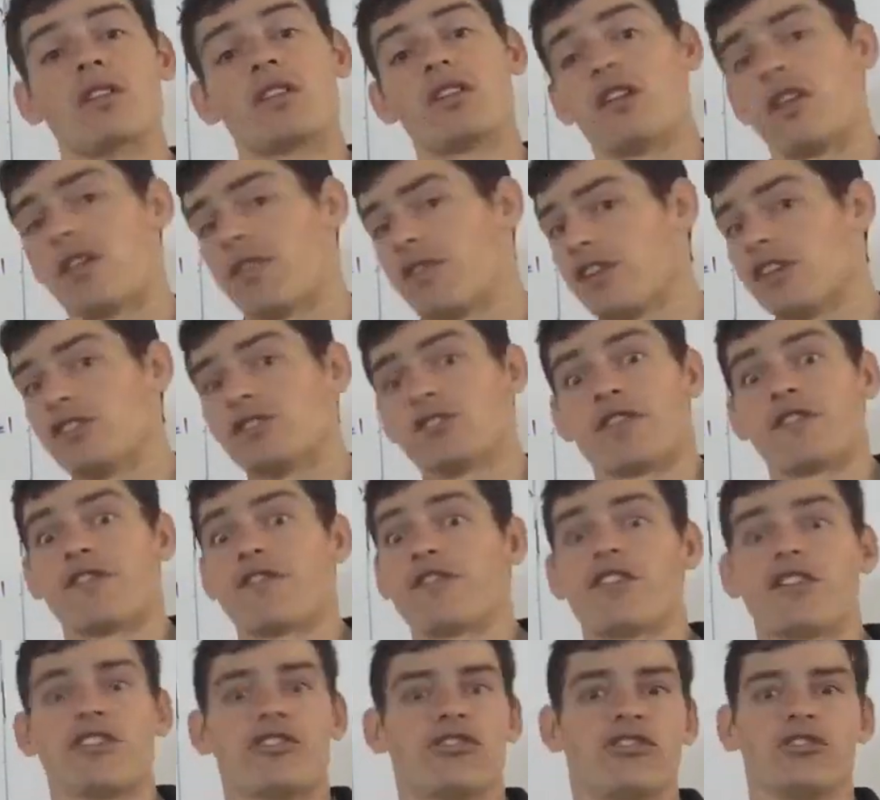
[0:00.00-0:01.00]
things like
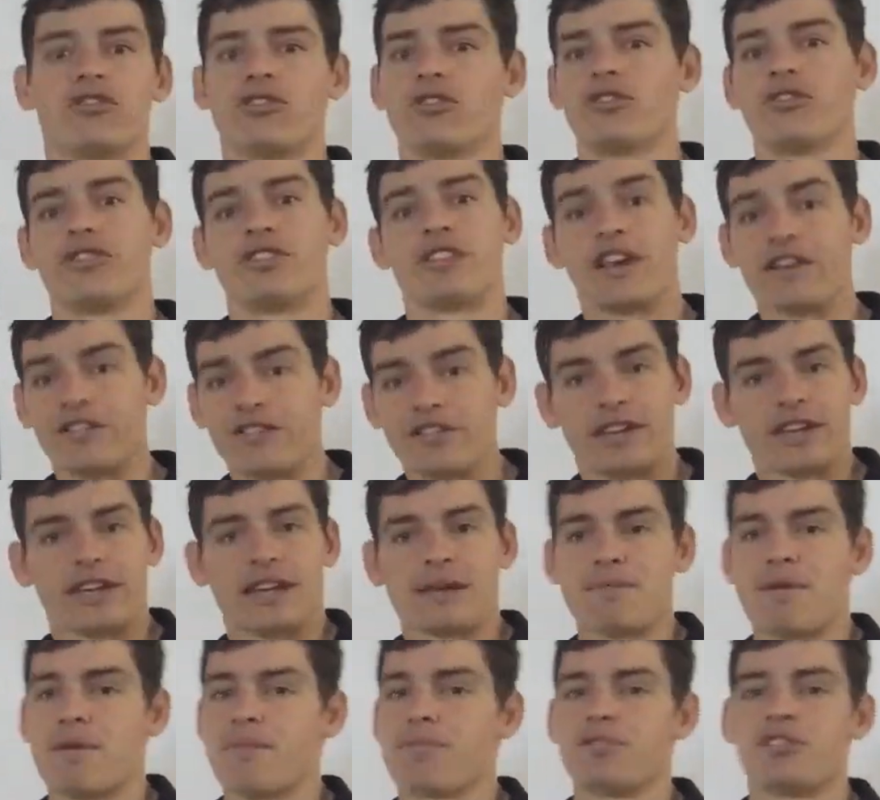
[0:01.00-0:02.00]
friction should definitely
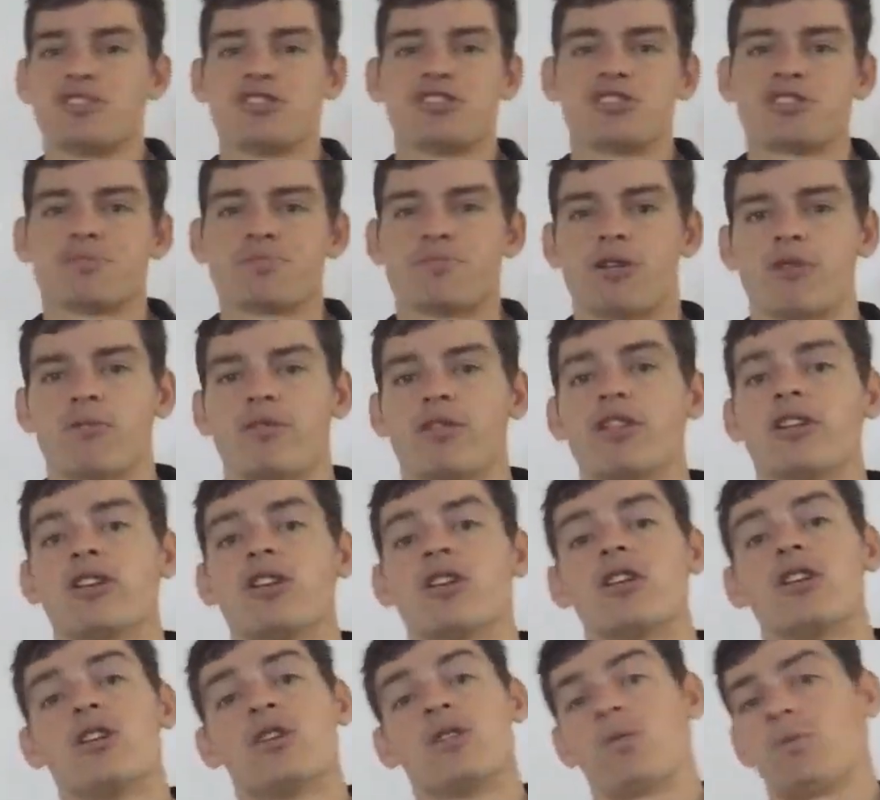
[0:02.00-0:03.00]
come up in this experiment.
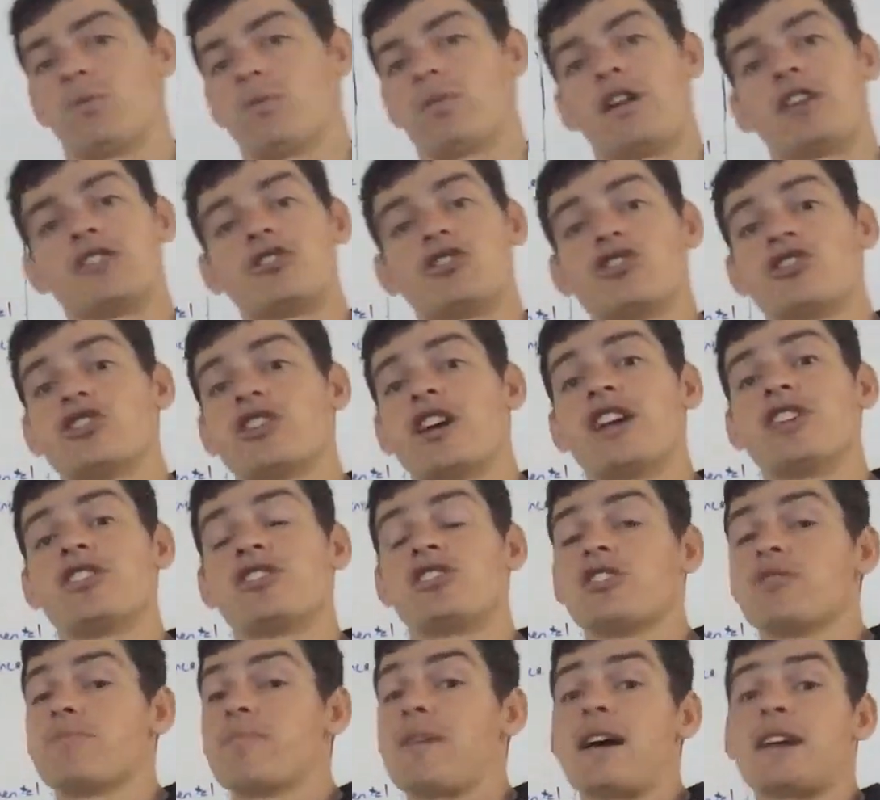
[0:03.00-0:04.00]
As you change
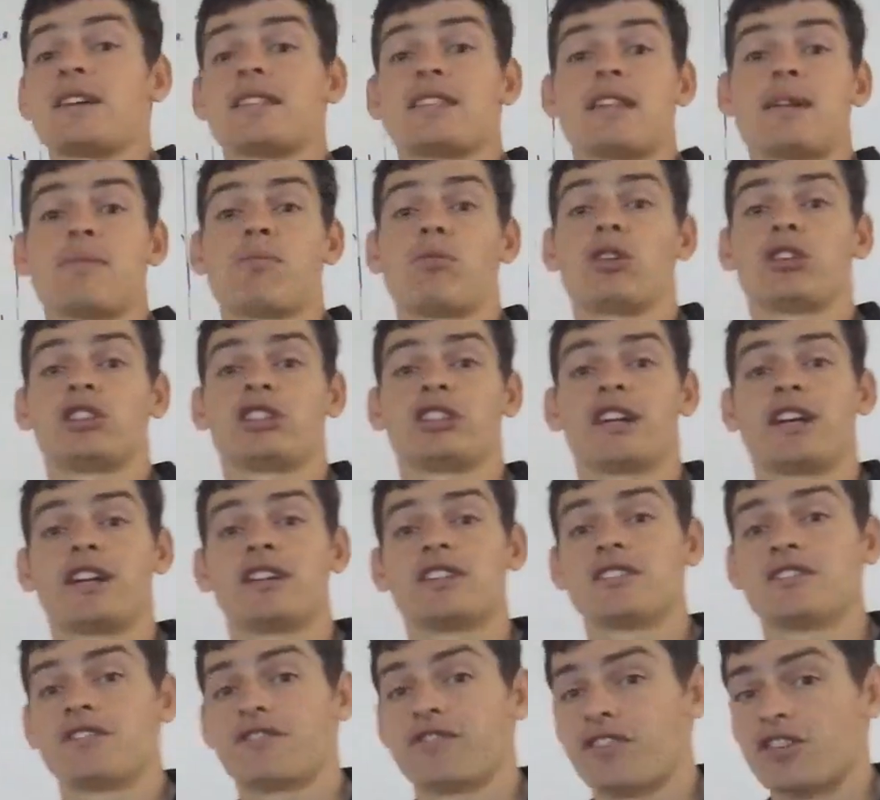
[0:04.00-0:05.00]
in the mass, that might
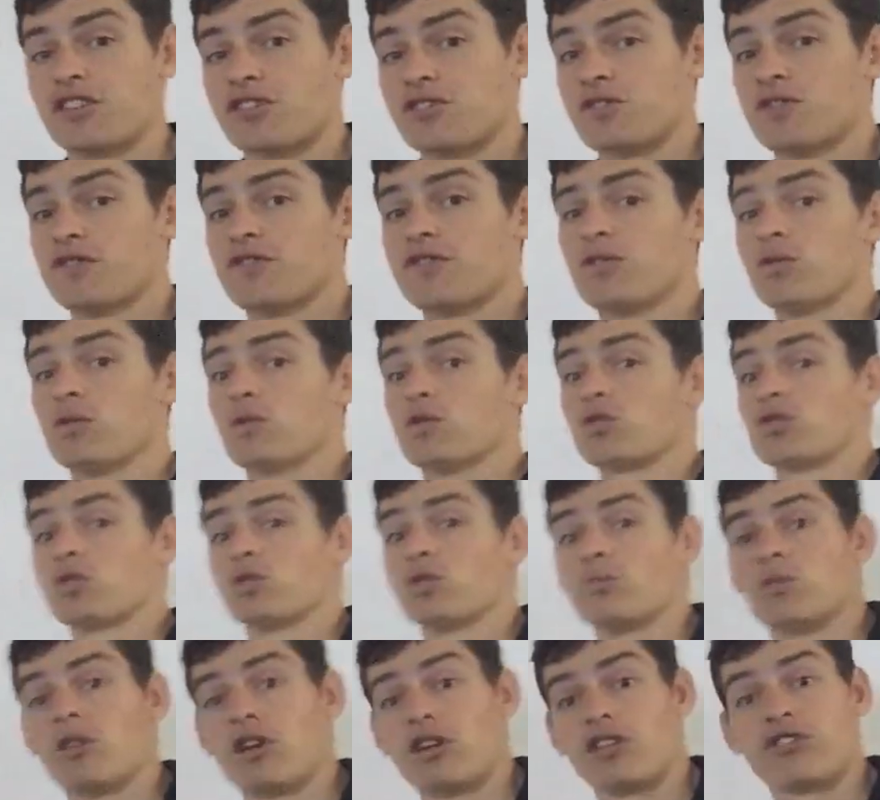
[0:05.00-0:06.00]
change the frictional force
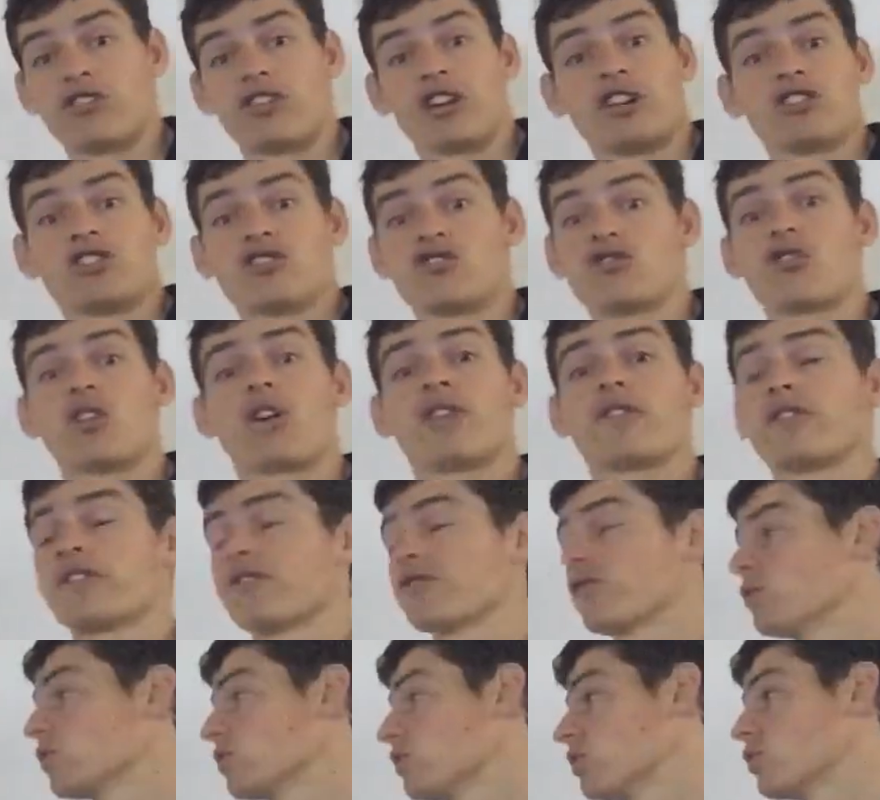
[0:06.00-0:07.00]
or might change the driving
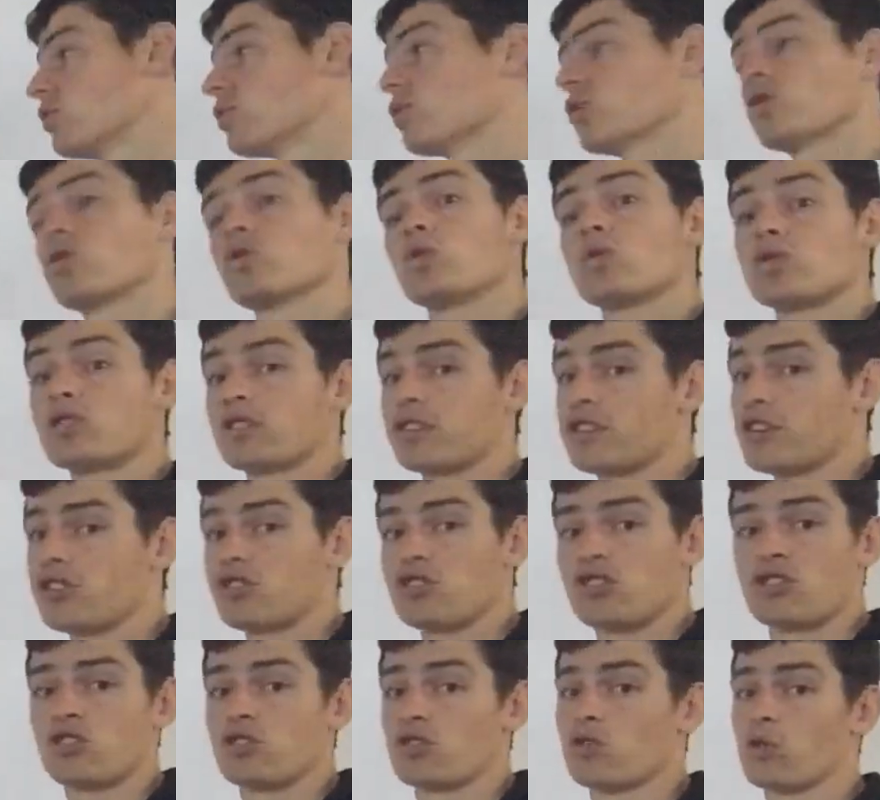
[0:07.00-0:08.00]
force. There's all sorts of things
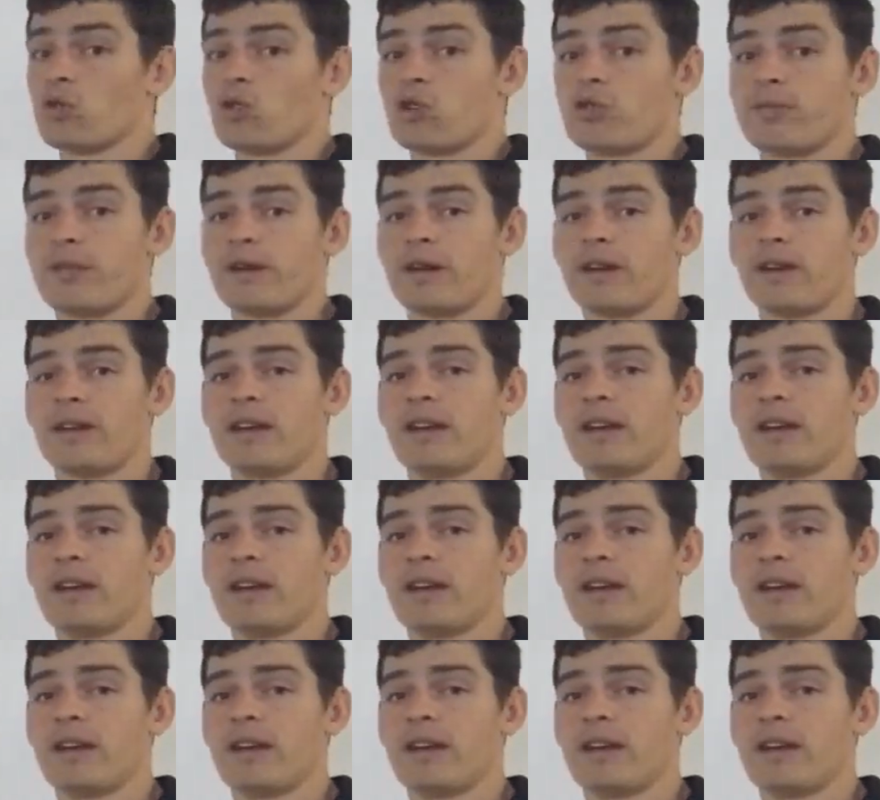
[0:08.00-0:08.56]
you can talk about